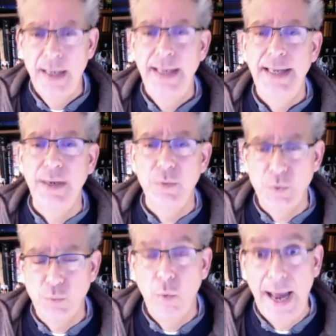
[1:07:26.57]
It
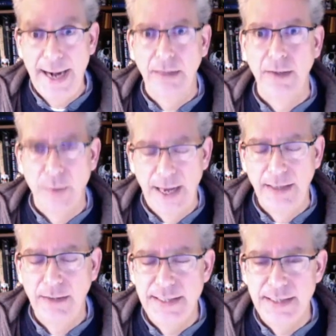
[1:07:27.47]
was radically,
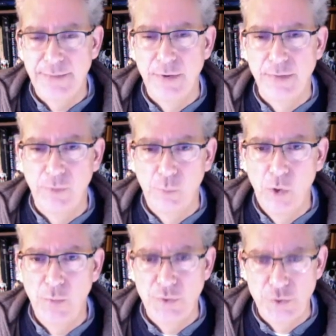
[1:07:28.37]
radically different from
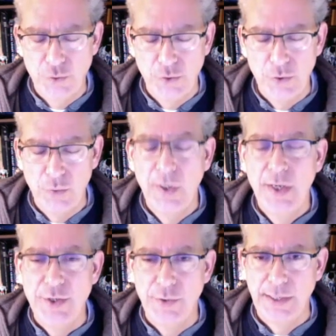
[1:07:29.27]
what was true
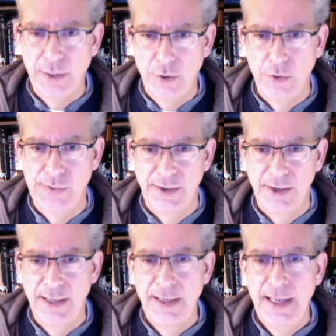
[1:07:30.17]
during Kirk's
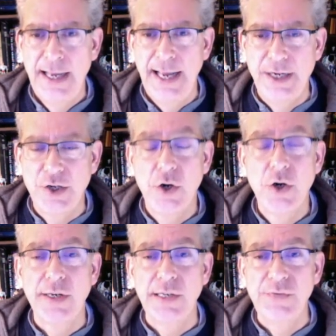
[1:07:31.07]
era. And
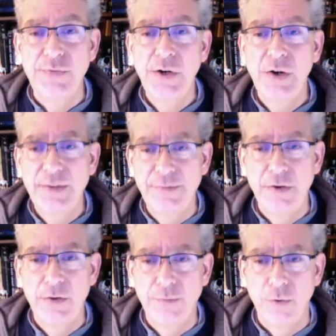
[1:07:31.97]
Kirk is very
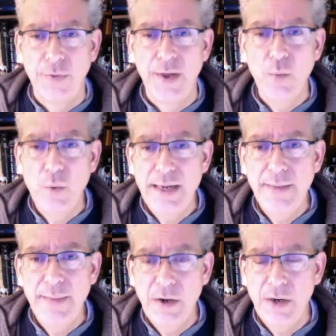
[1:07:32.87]
fearful that we
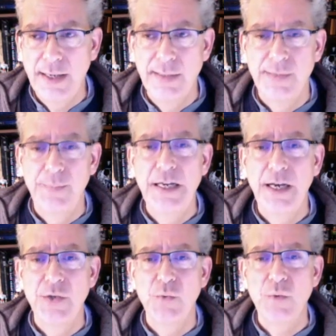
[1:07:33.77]
Americans,
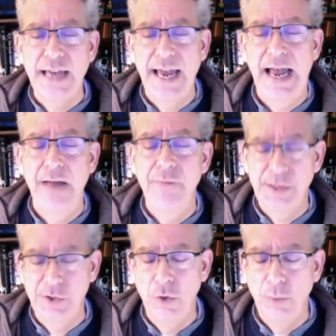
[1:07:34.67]
because we have
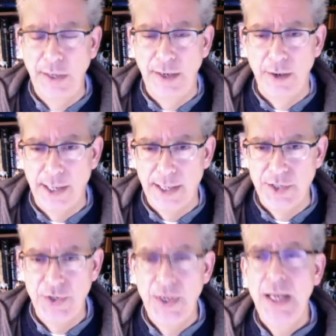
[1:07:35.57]
this noble
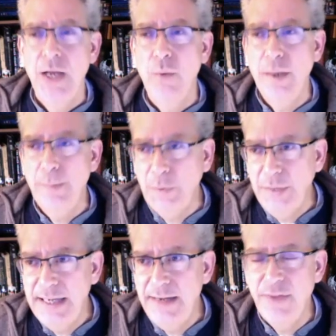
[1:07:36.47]
heritage, we
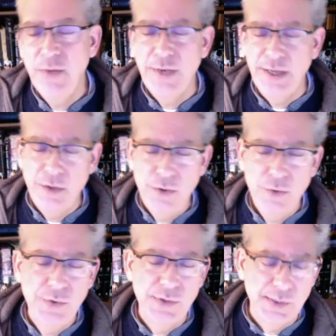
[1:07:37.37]
believe that we can
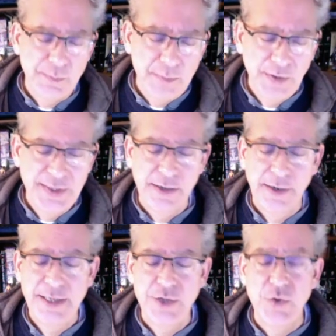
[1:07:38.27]
use this
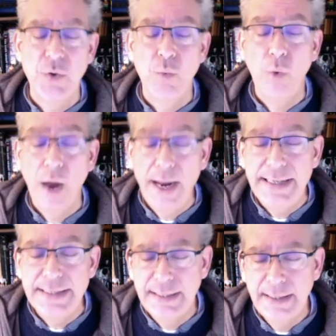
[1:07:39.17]
military to the
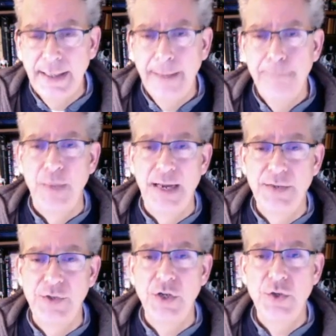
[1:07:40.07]
right, that
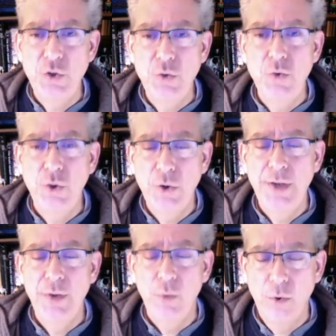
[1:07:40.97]
is, to do good
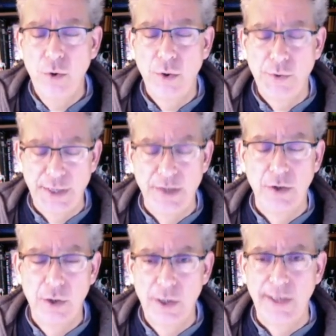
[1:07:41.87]
in the world. And
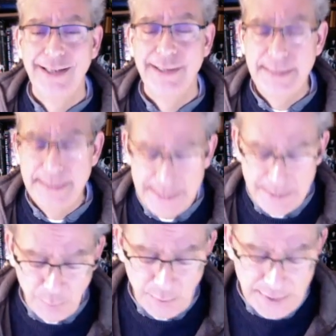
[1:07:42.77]
Kirk is
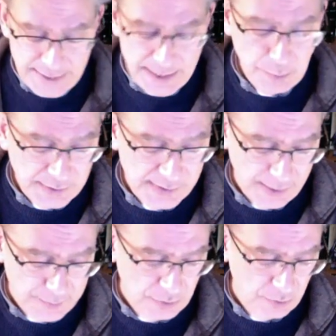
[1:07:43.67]
deeply, deeply
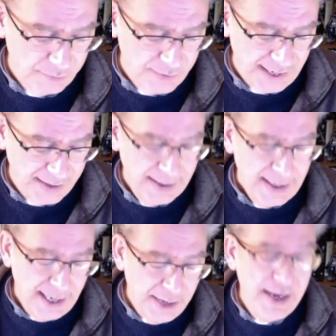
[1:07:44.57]
skeptical of that.
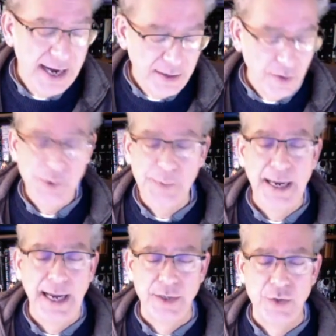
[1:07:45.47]
And that goes
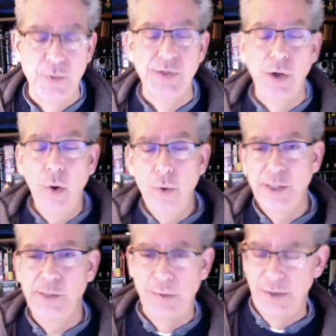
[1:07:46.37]
back to his own
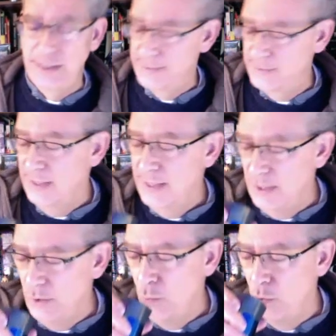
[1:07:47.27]
experience
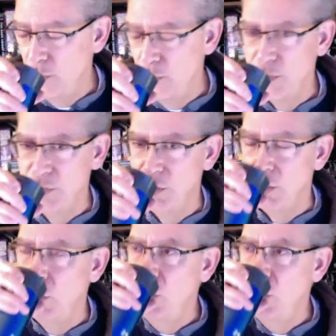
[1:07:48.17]
in World War II.